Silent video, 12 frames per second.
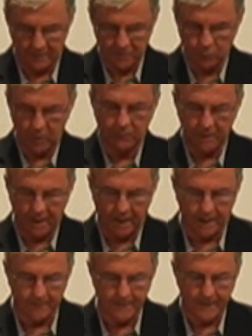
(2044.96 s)
us where we
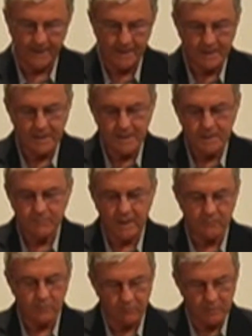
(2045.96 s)
are.
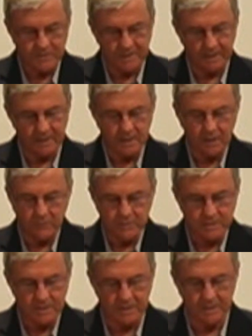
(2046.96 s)
But when we're sailing
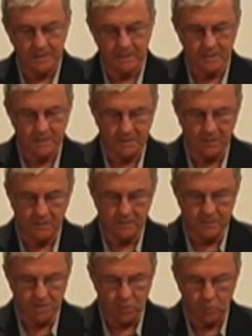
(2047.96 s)
close to
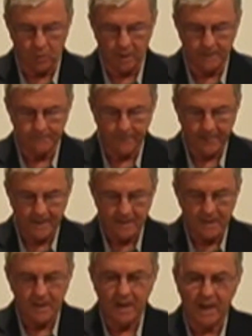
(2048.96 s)
the shore,
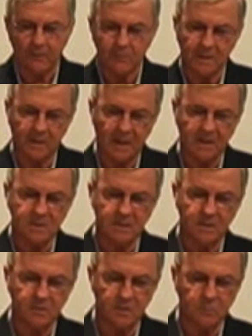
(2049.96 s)
I would
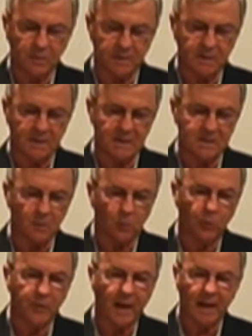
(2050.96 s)
occasionally use what these
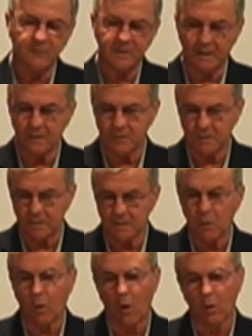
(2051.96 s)
old-time sailors did
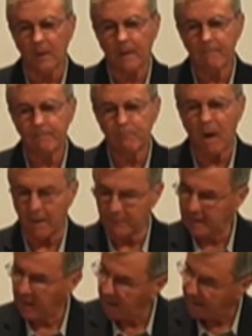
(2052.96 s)
called
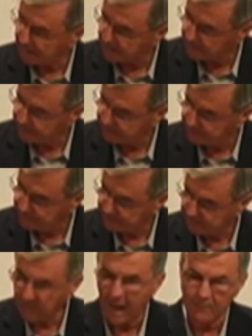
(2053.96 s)
bobbing the light.
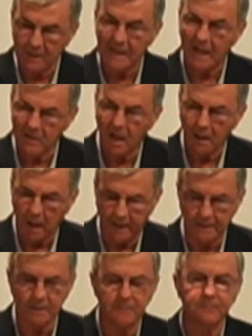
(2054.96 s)
Bobbing the light.